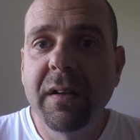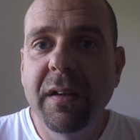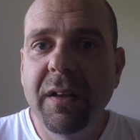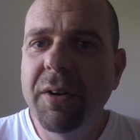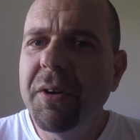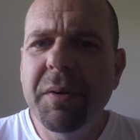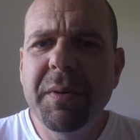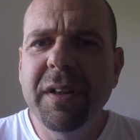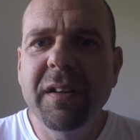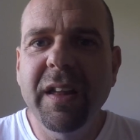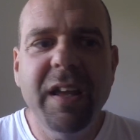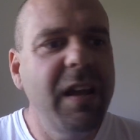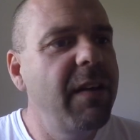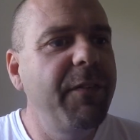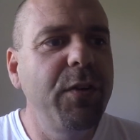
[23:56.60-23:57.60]
You know what I mean?
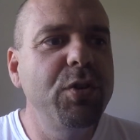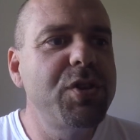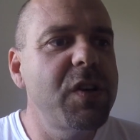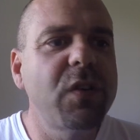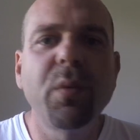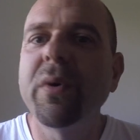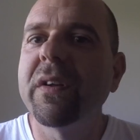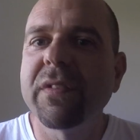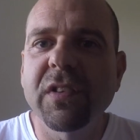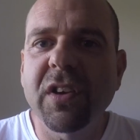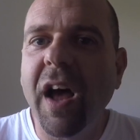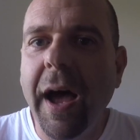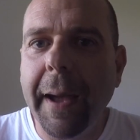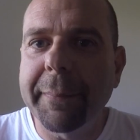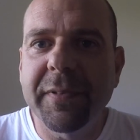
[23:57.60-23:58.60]
Like, if you just would have
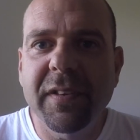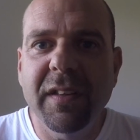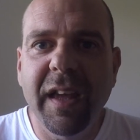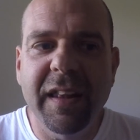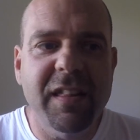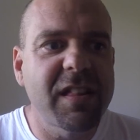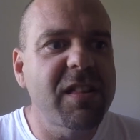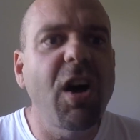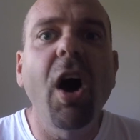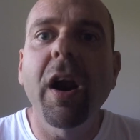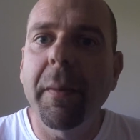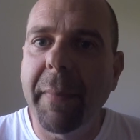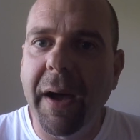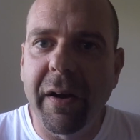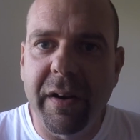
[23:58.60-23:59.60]
stopped and thought
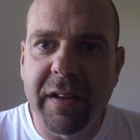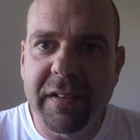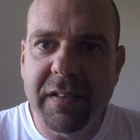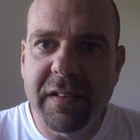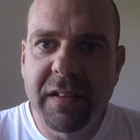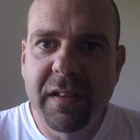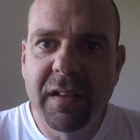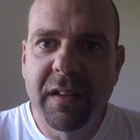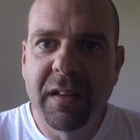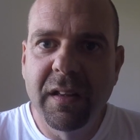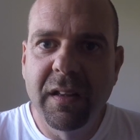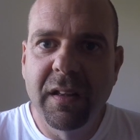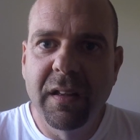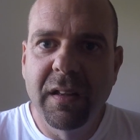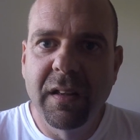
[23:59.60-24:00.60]
about it,
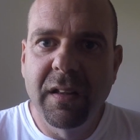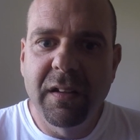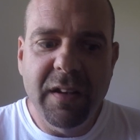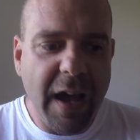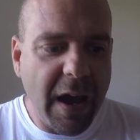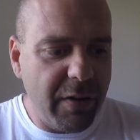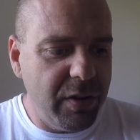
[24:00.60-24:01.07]
now